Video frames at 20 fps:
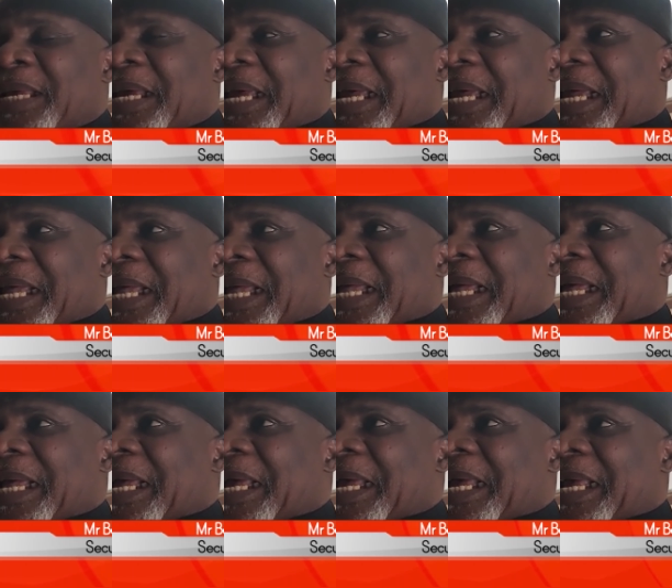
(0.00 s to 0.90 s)
uh, uh,
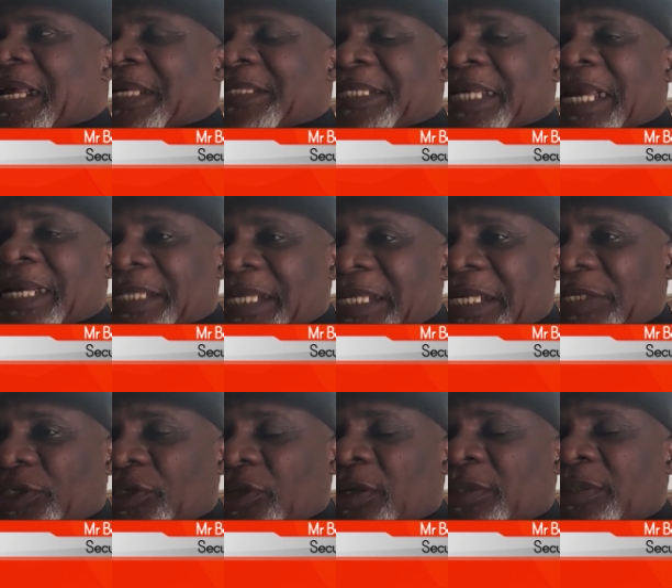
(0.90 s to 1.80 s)
uh their
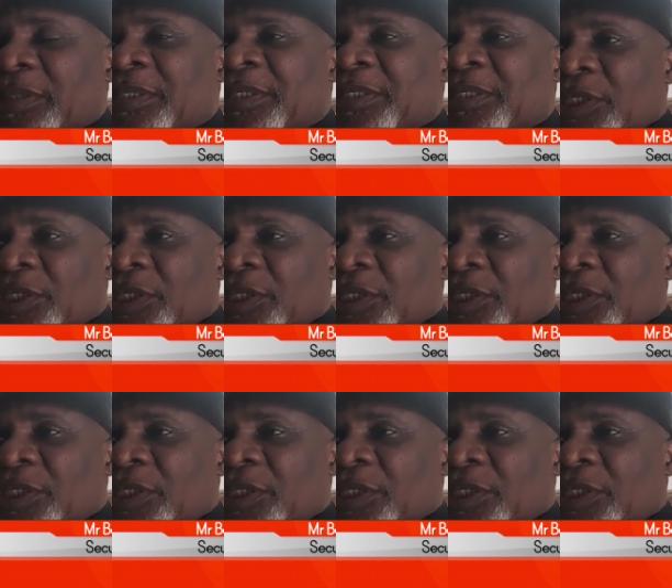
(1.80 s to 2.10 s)
religion,